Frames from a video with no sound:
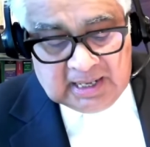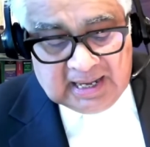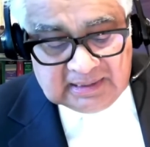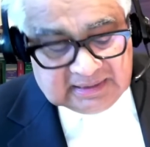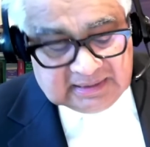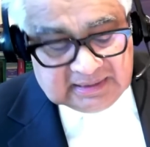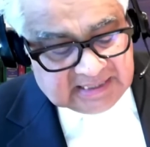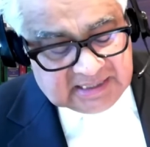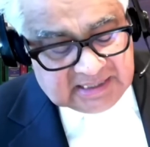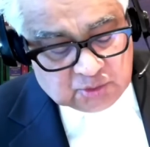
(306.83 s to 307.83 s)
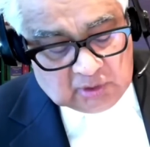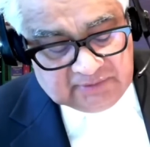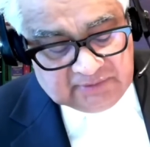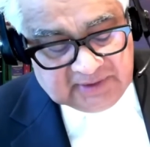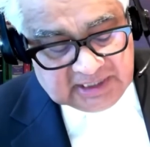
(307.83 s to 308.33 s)
And that
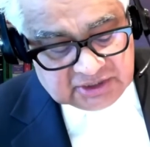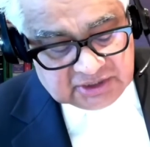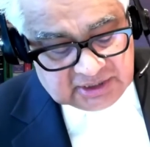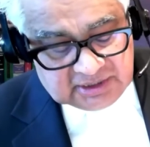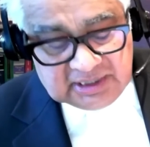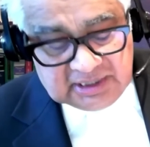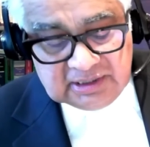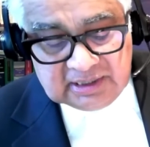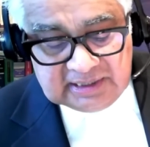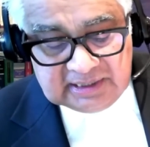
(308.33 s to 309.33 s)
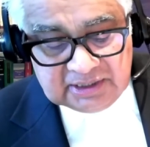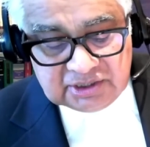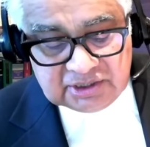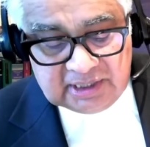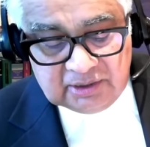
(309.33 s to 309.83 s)
disqualification in the 10th
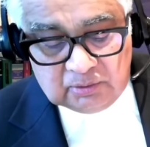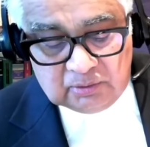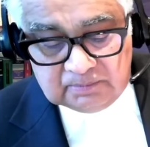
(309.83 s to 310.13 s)
schedule